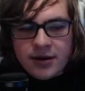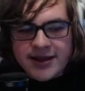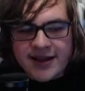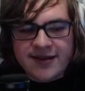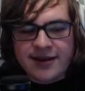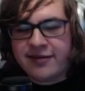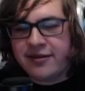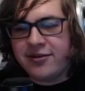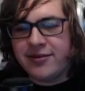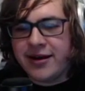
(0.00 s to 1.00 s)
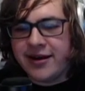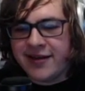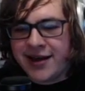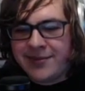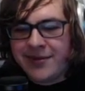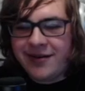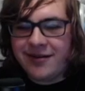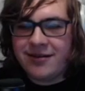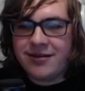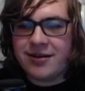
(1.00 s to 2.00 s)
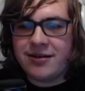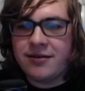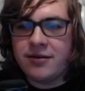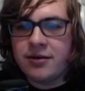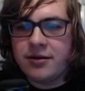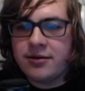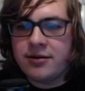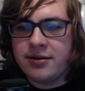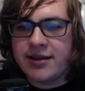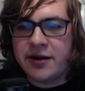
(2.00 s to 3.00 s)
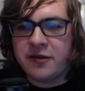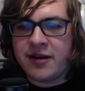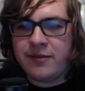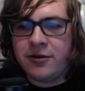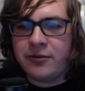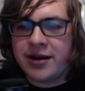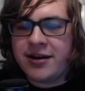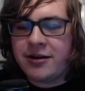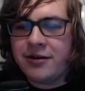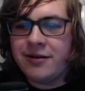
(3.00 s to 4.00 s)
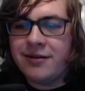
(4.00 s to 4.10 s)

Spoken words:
That saves us a good amount of time. Now same deal right here.